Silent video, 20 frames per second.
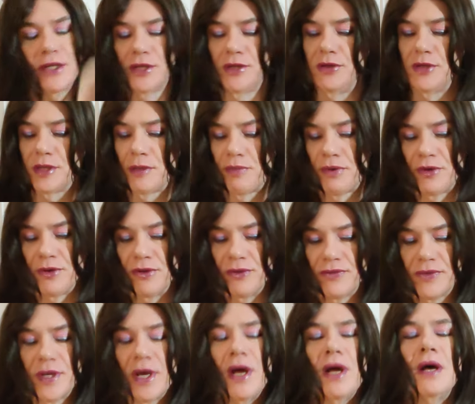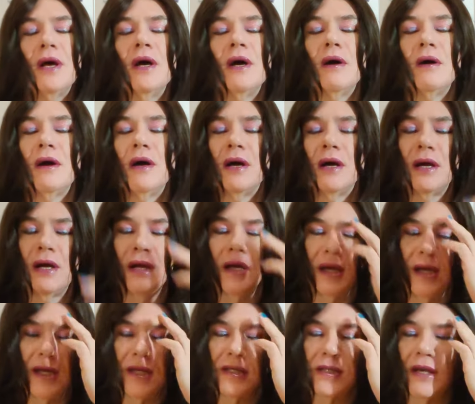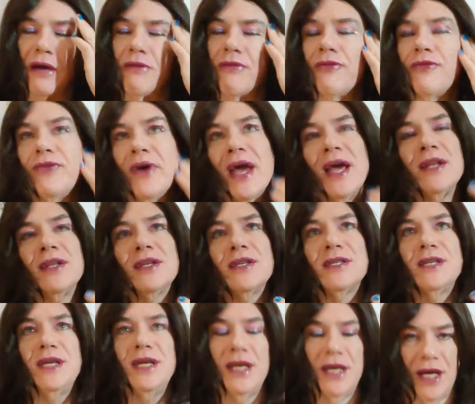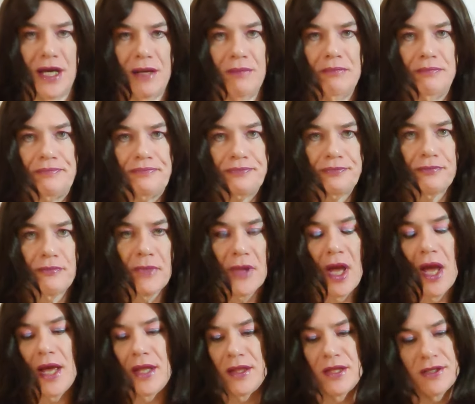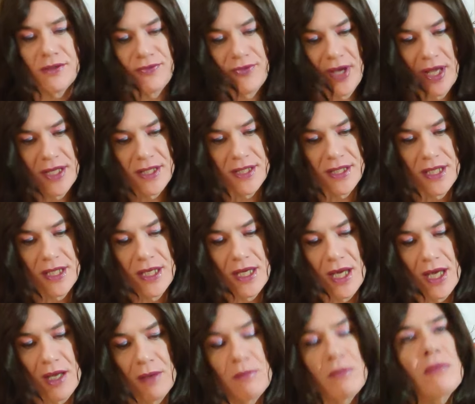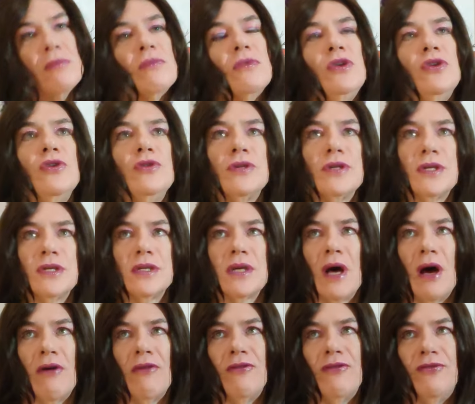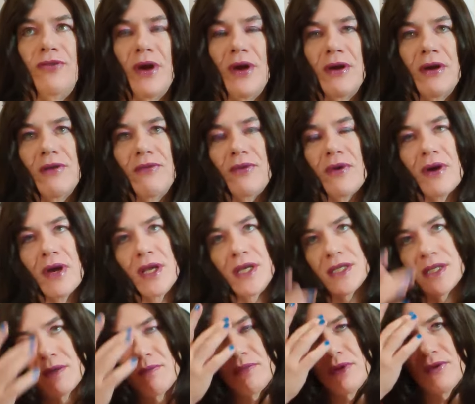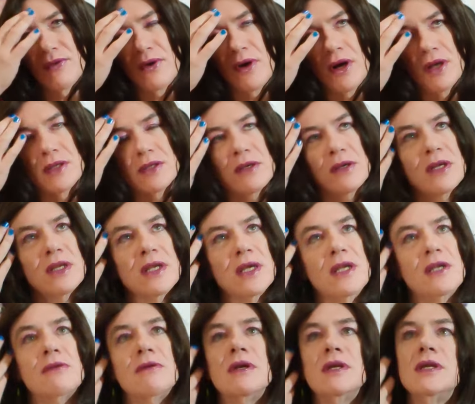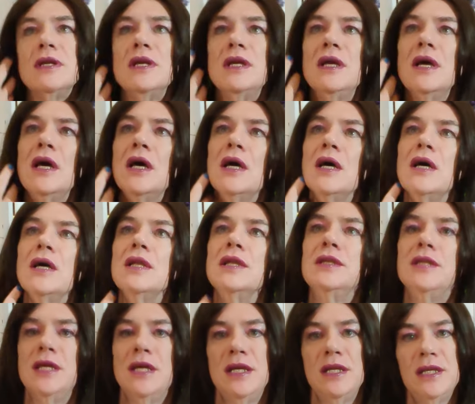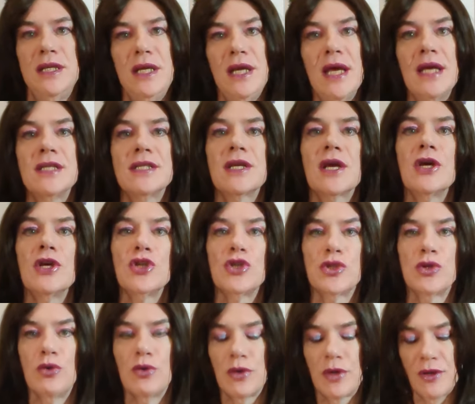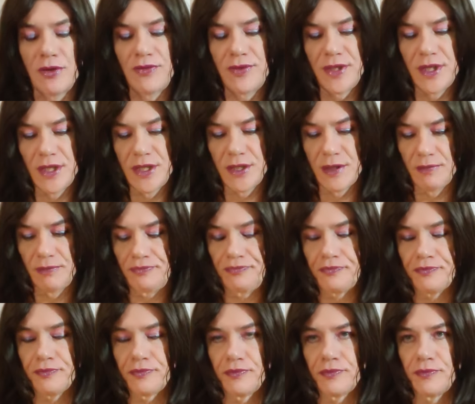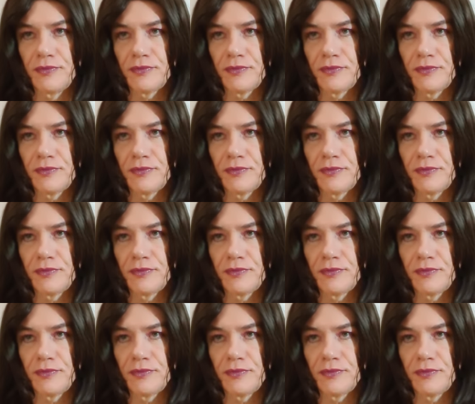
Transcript: Mr. Snoots approves. It's a fantasy game, and this fantasy game uses a very, very simplified sort of D20, D&D-esque sort of system.